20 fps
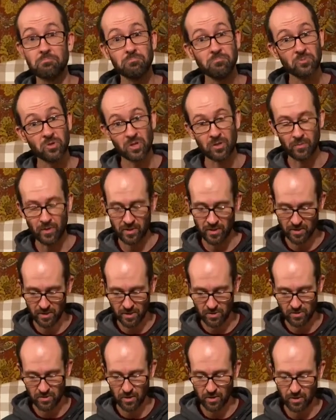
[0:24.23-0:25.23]
So come on, let's
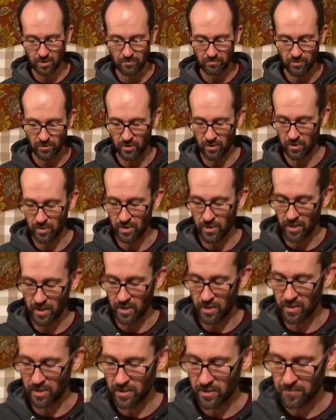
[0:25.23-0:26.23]
get started. You're going to
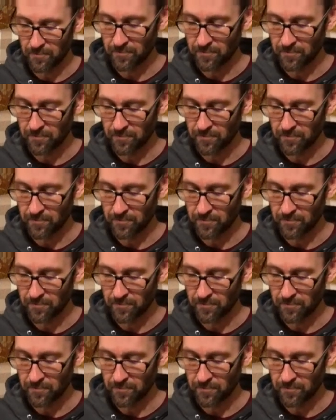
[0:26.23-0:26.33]
need